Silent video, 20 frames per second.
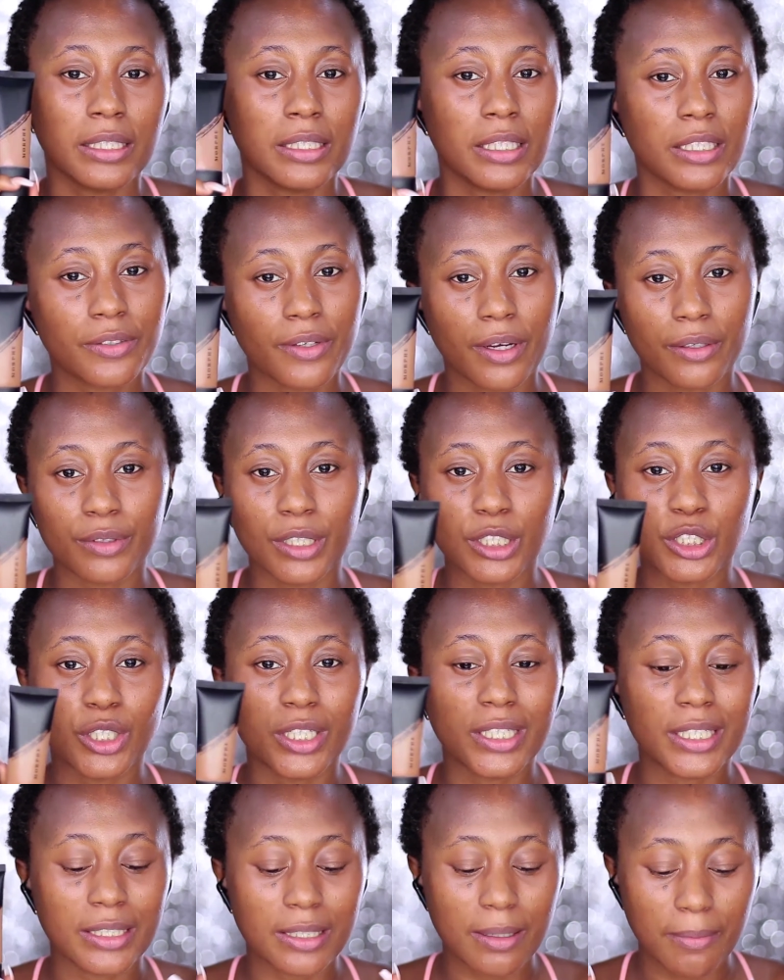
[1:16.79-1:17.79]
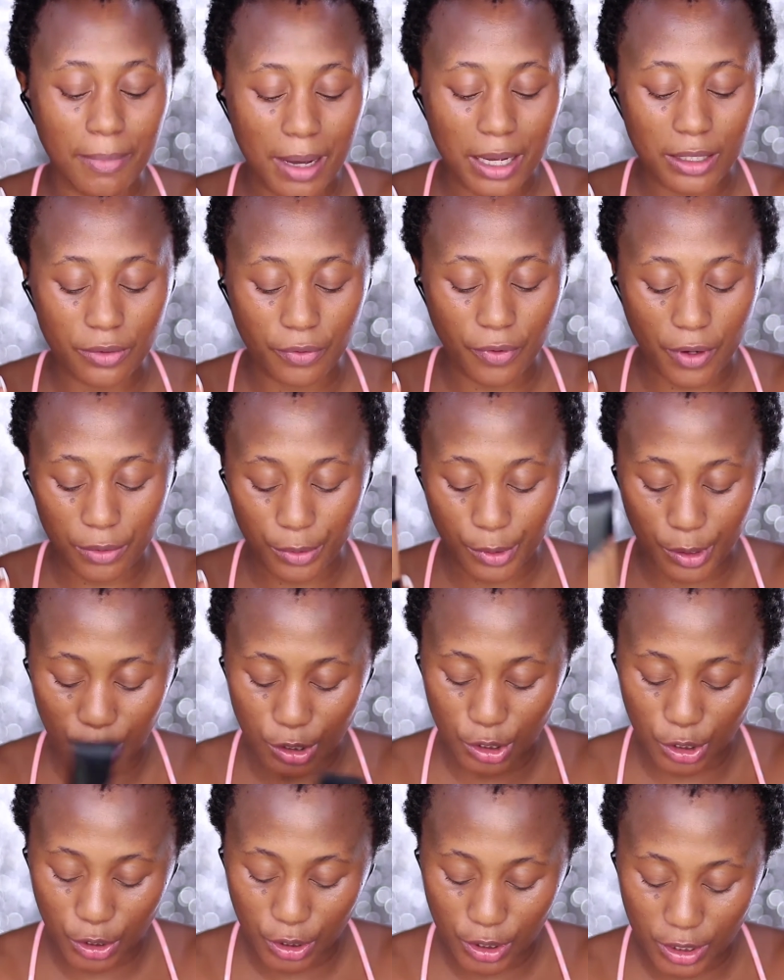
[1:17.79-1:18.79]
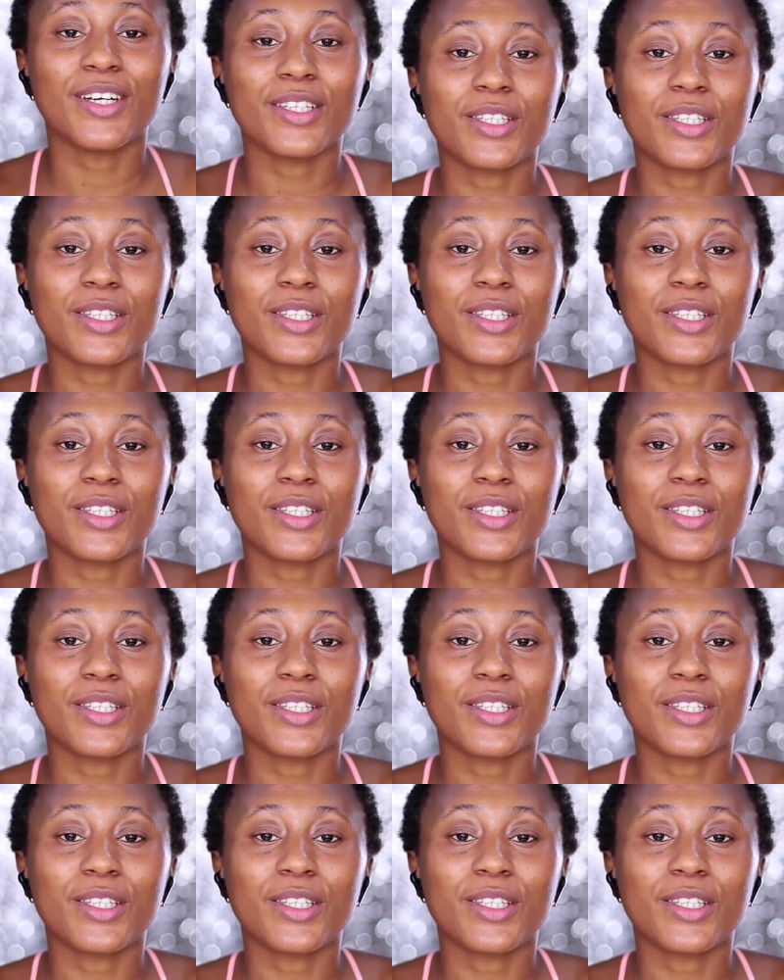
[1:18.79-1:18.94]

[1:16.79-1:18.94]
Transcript: This foundation is a matte foundation.